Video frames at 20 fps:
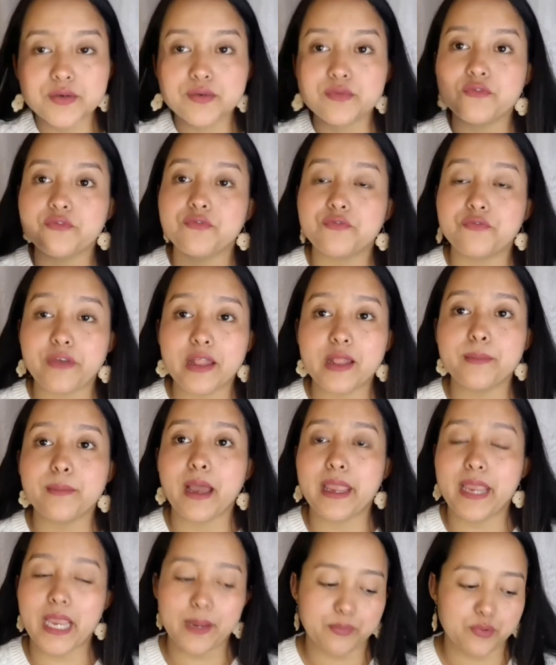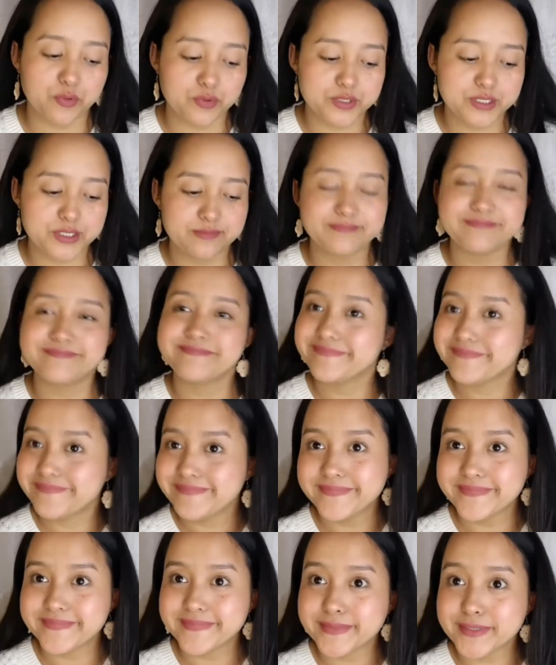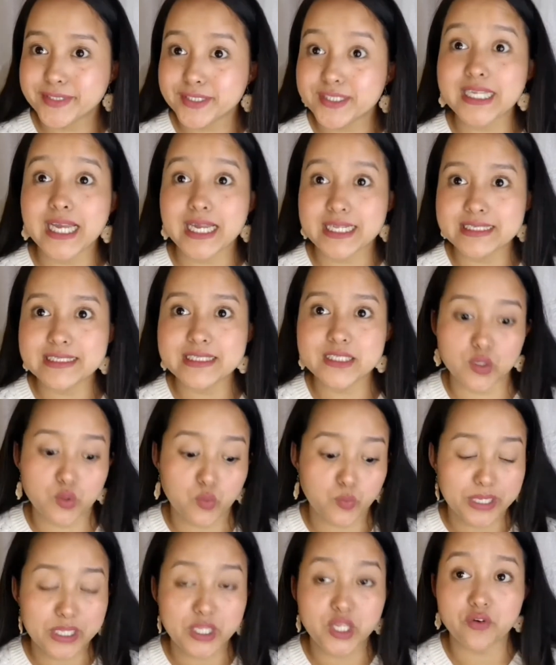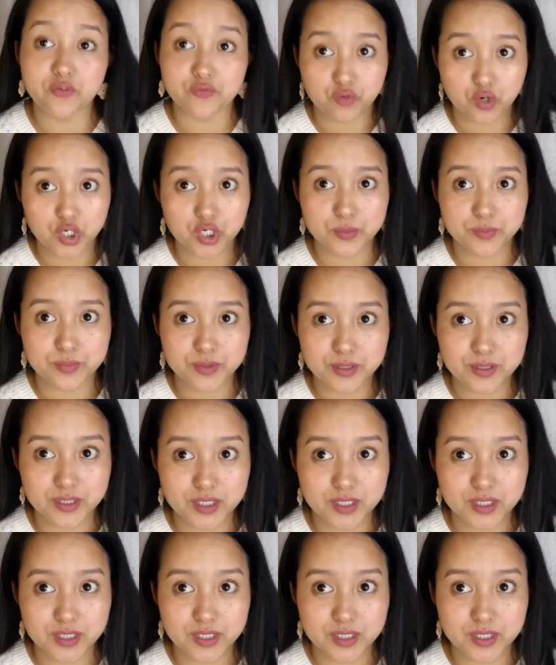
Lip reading: fill my eyebrows. So that is really affordable.